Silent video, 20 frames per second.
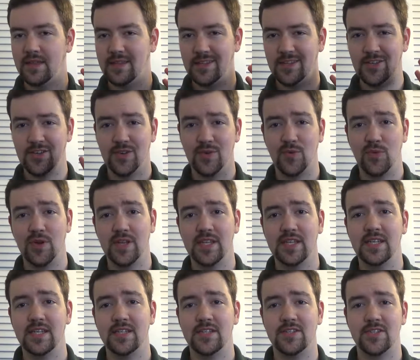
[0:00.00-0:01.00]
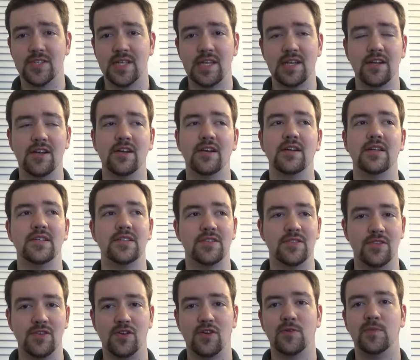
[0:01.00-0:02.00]
you can really just hear his
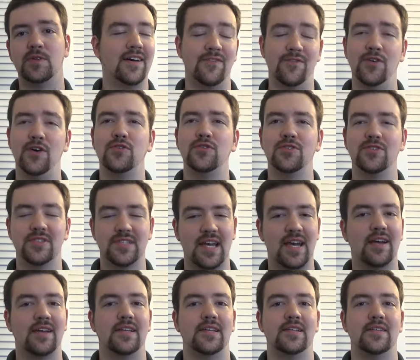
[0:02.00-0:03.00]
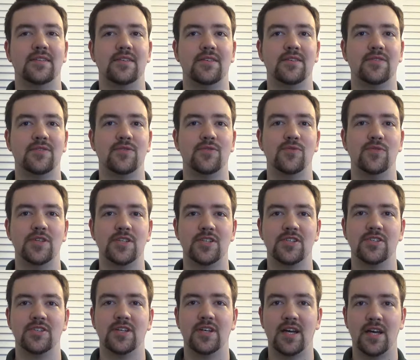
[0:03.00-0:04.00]
normal vocal talent,
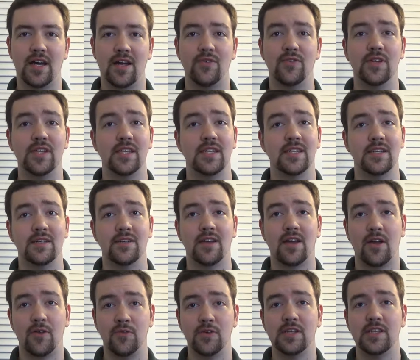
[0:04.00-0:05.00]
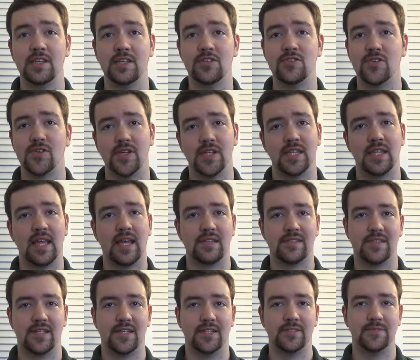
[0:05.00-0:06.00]
which I really enjoyed in that
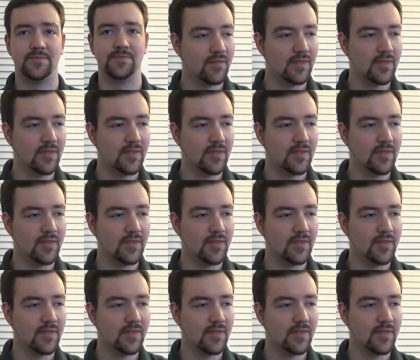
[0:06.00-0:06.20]
song.